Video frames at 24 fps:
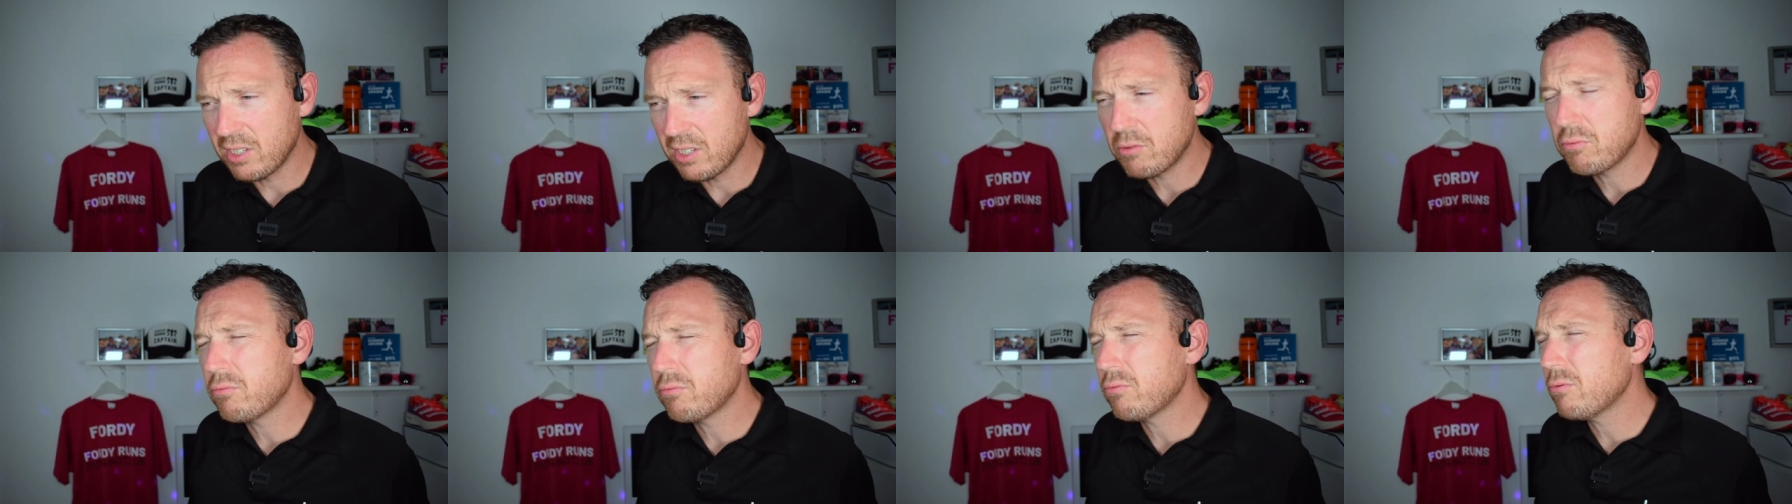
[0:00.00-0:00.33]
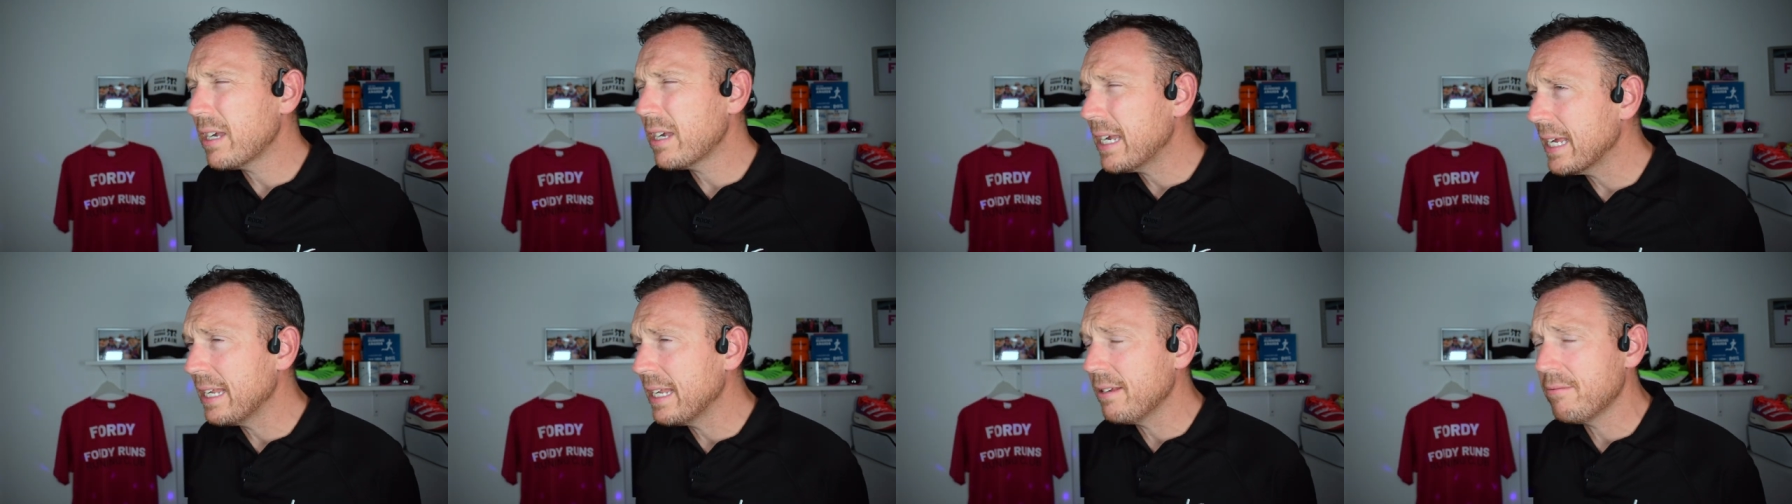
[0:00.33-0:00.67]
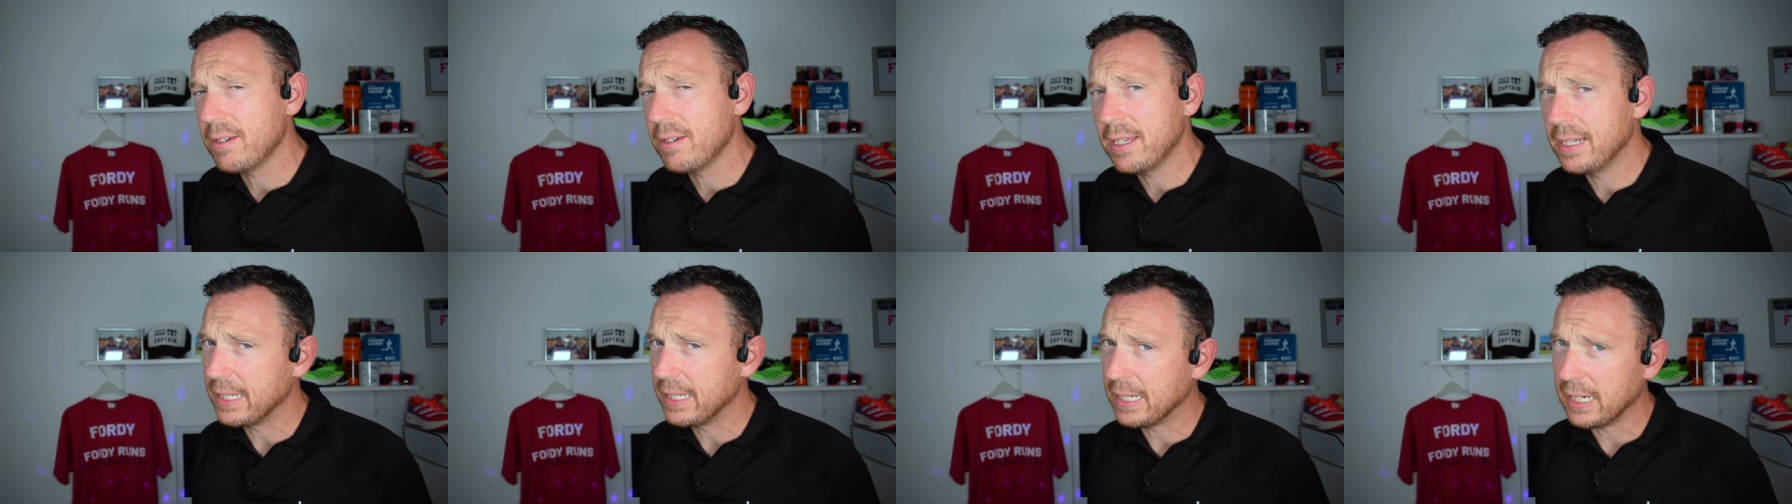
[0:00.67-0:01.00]
It's really,
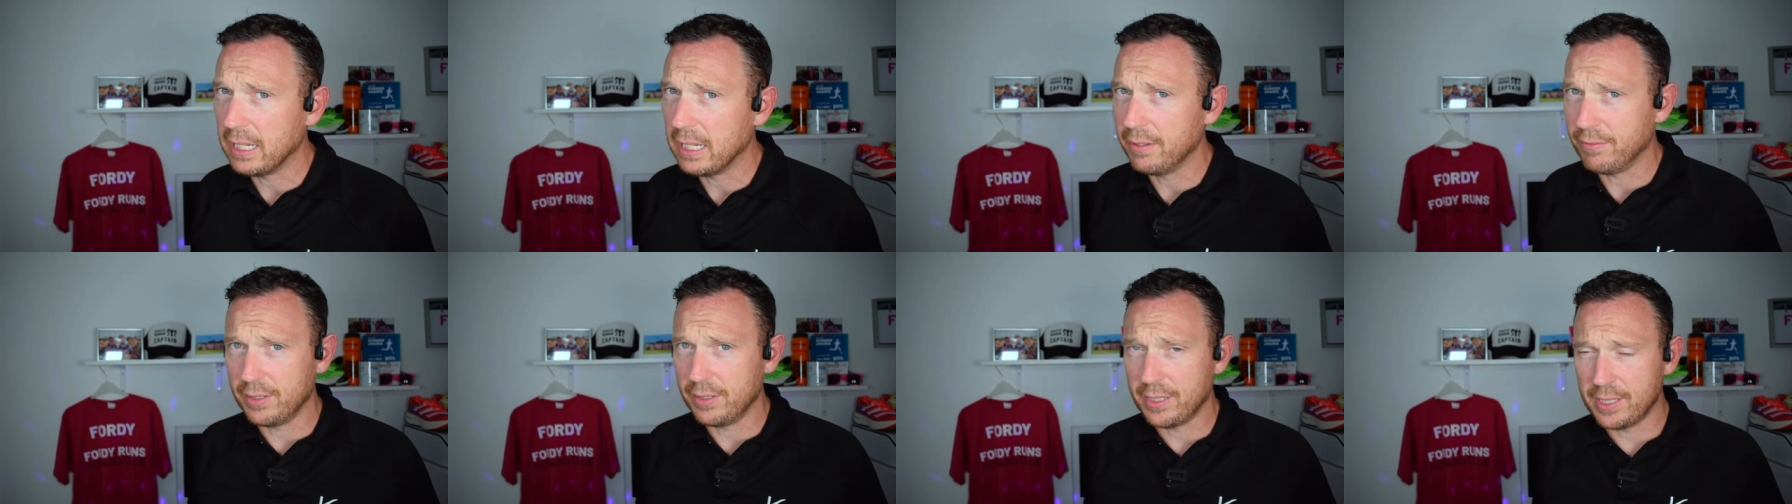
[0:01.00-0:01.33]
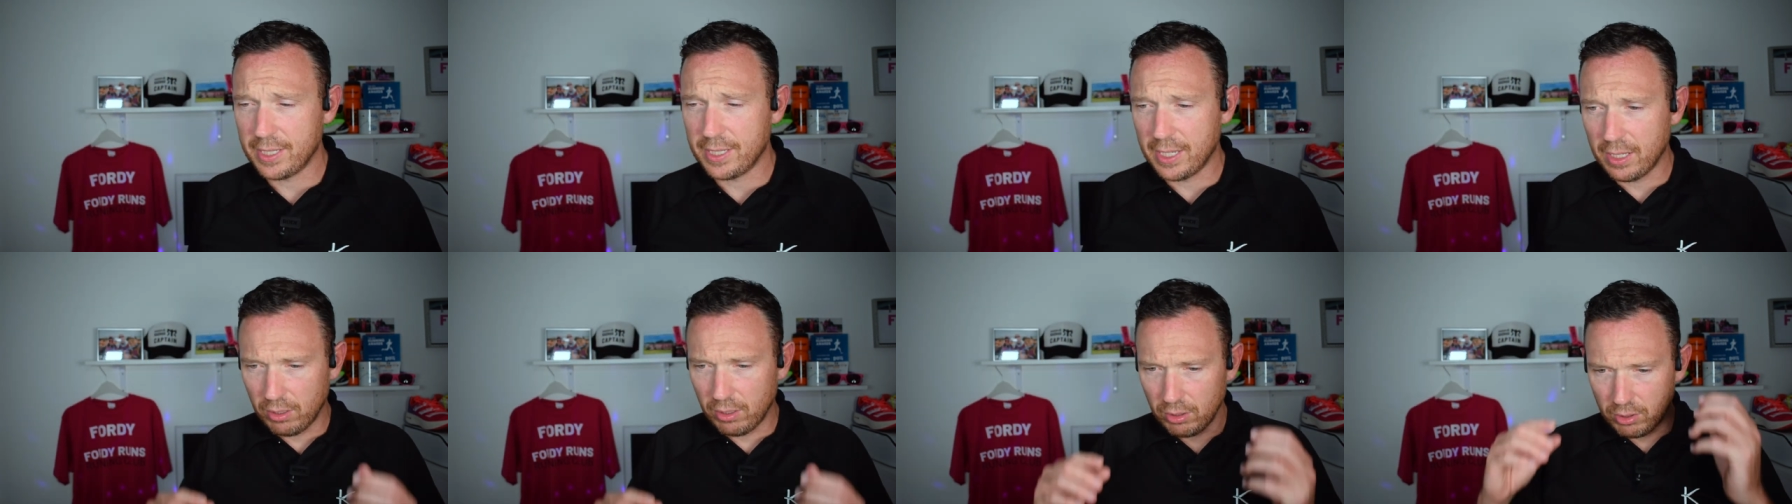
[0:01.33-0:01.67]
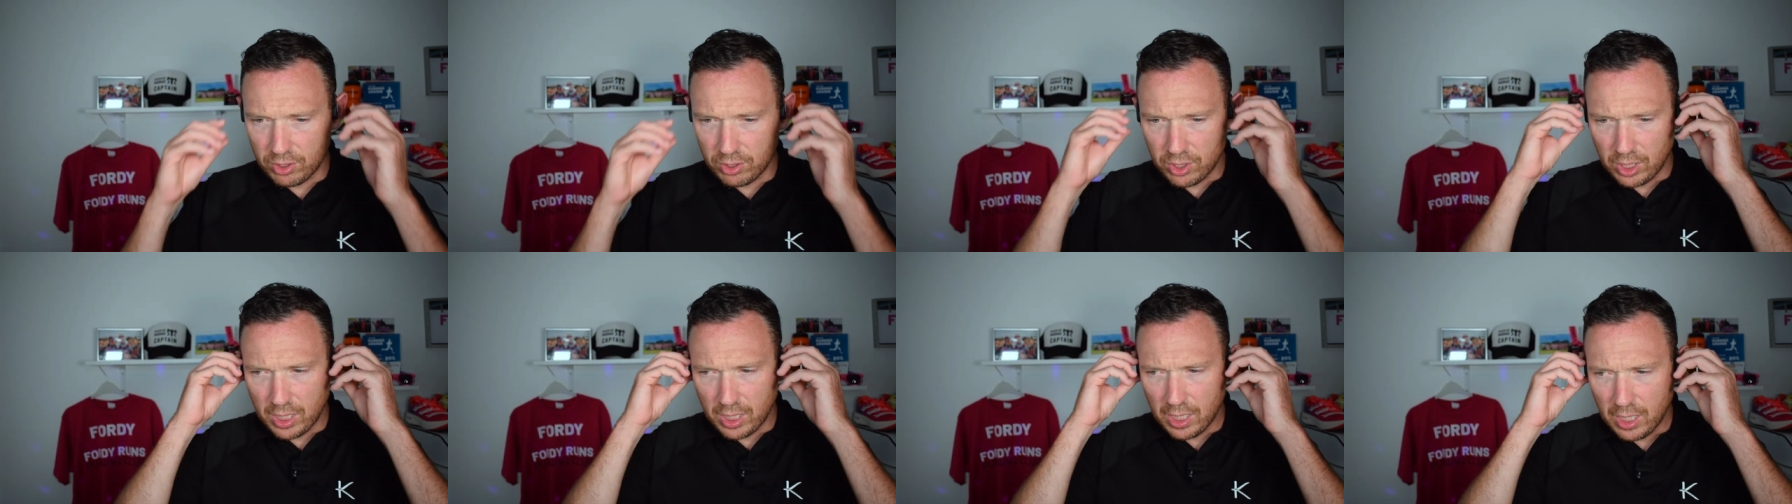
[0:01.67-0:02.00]
really clever, the
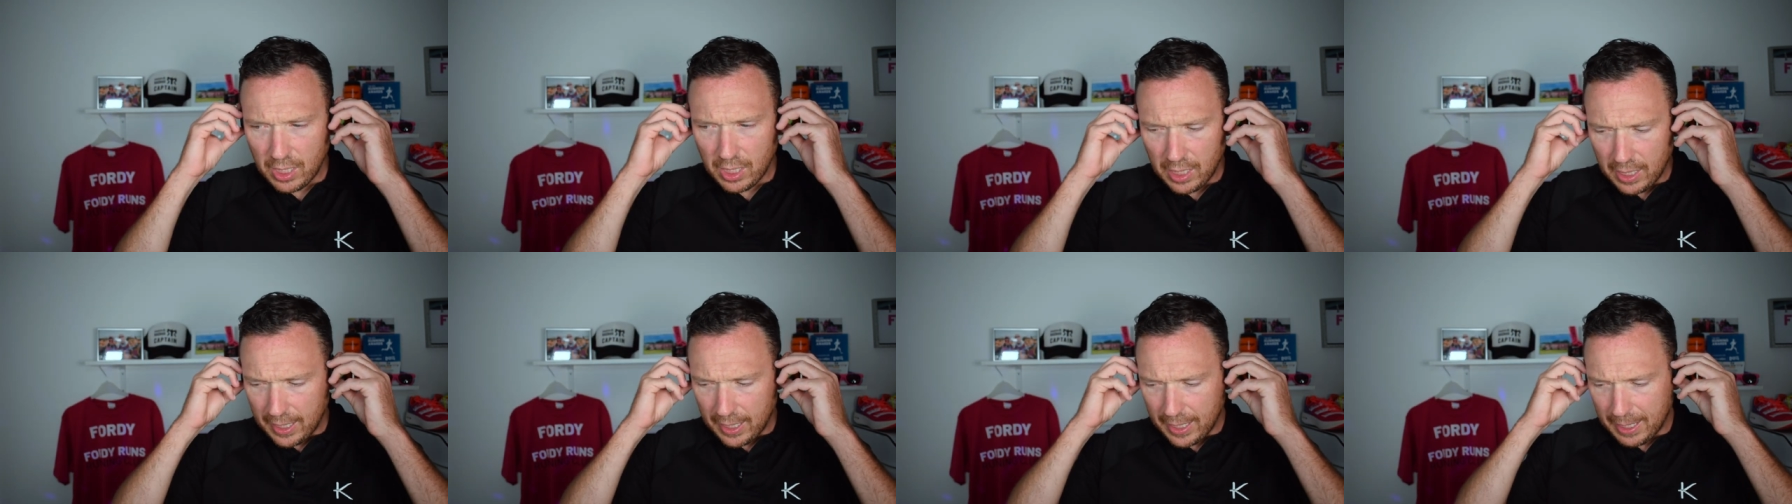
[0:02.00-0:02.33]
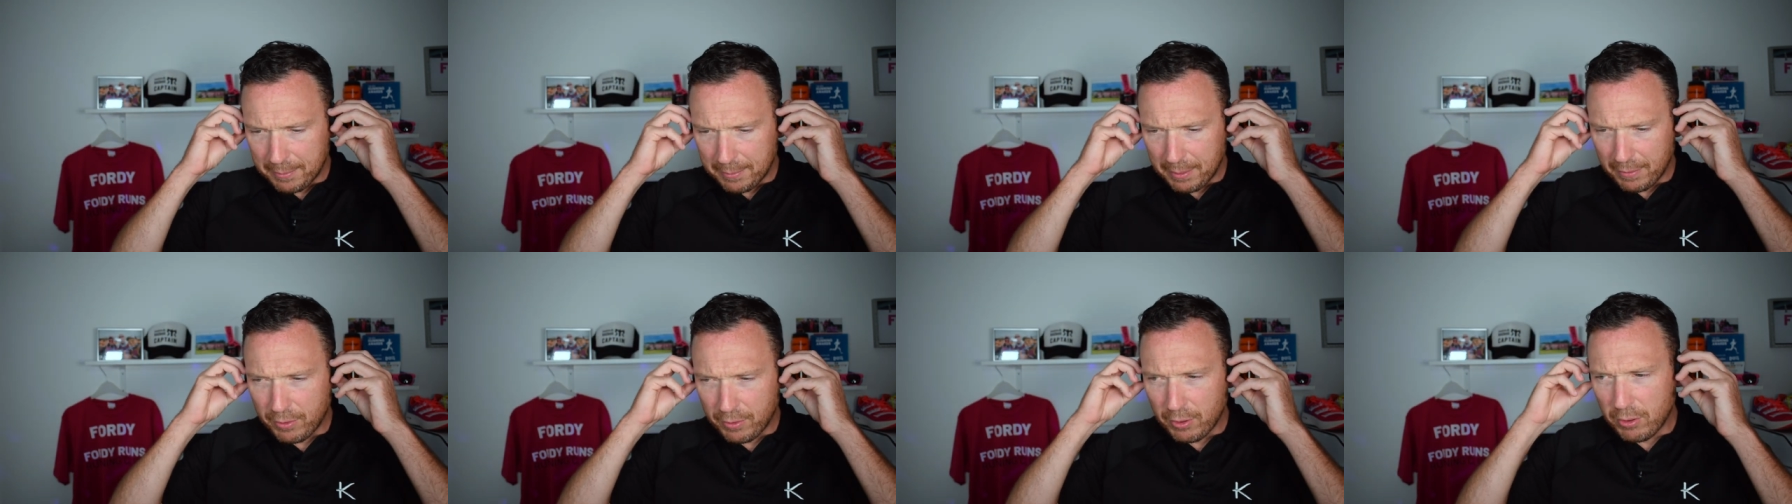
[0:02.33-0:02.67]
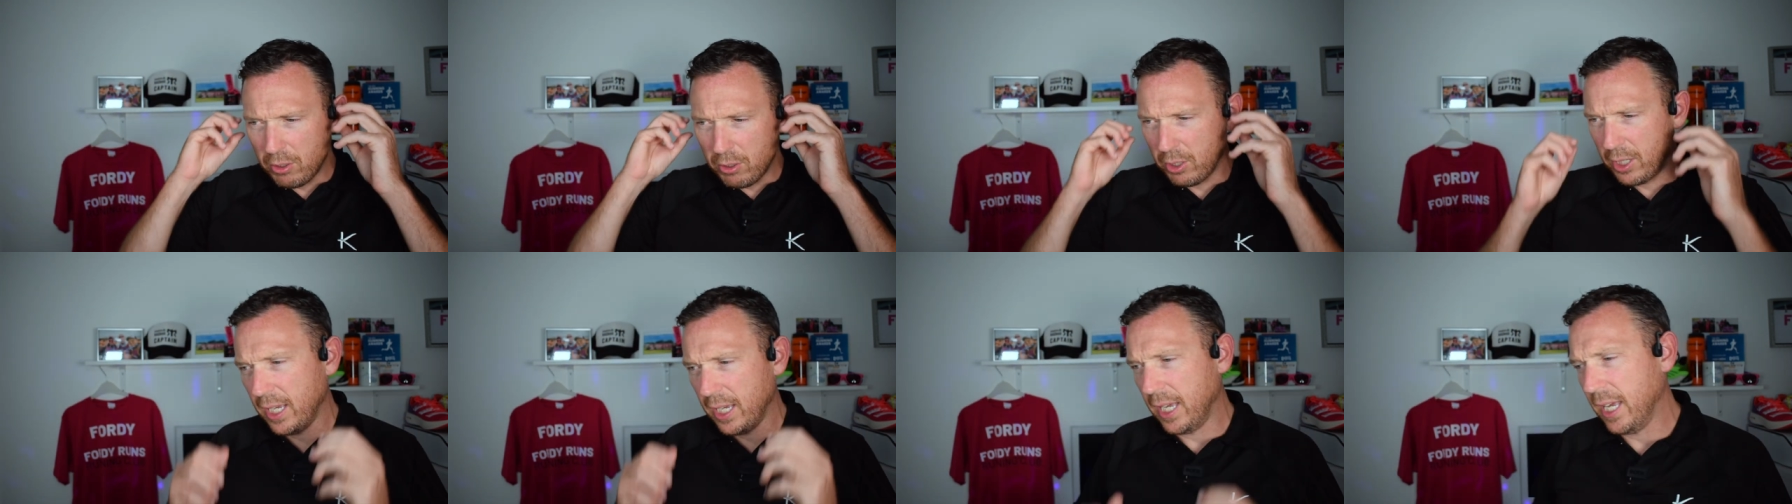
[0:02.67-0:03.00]
technology. Um, if you
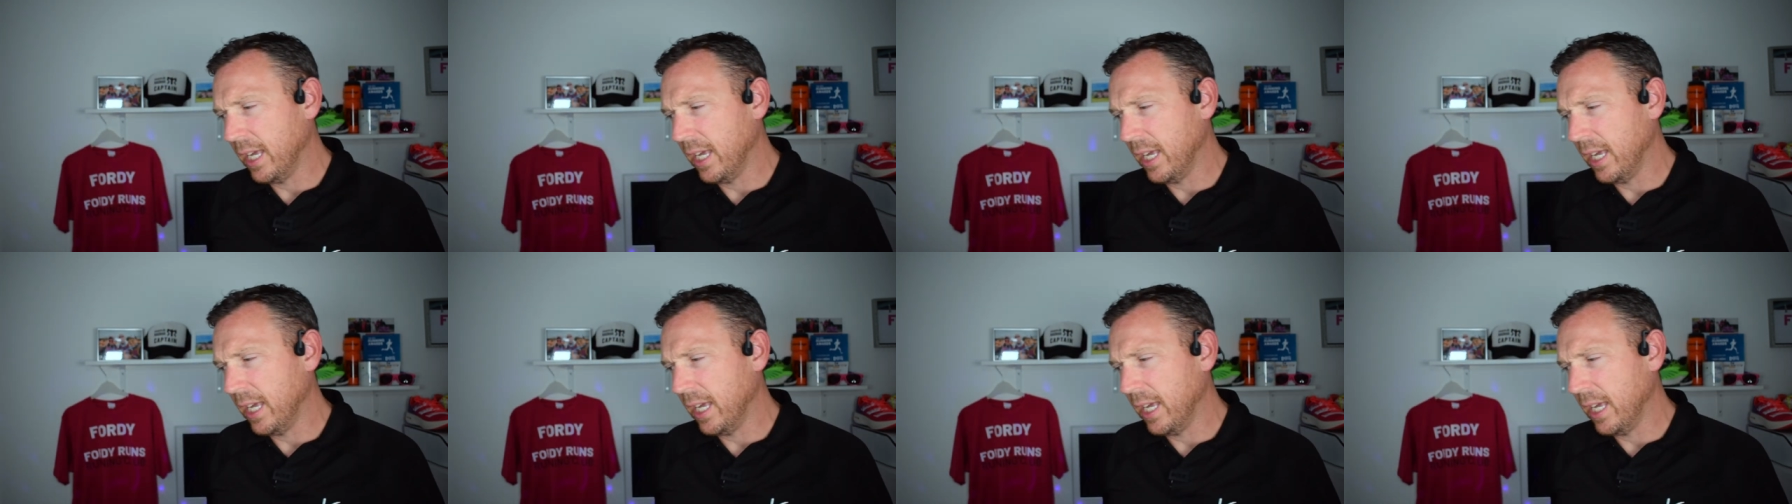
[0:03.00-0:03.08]
look at